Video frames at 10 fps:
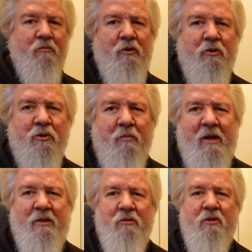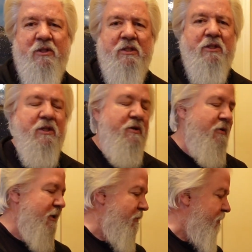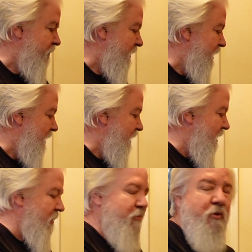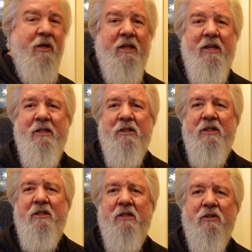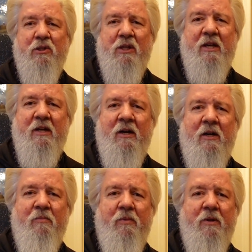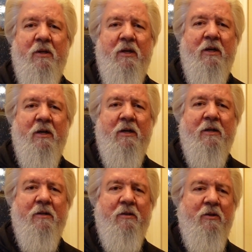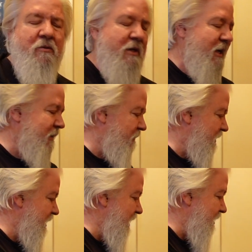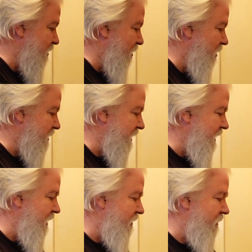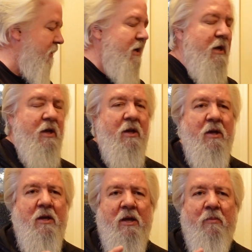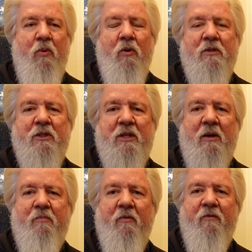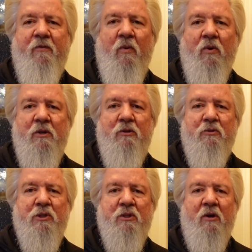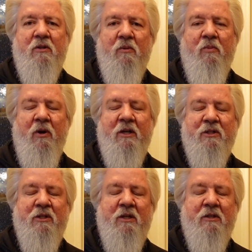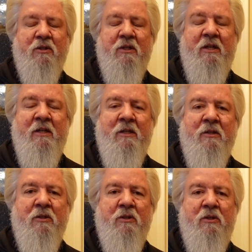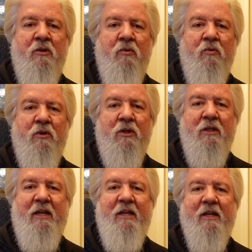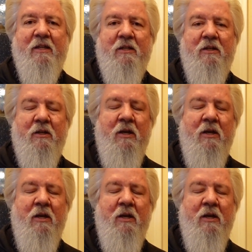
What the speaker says: user manuals, etc. Pretty easy to set up. You kind of connect them all together. Important step before you start the process is to clean it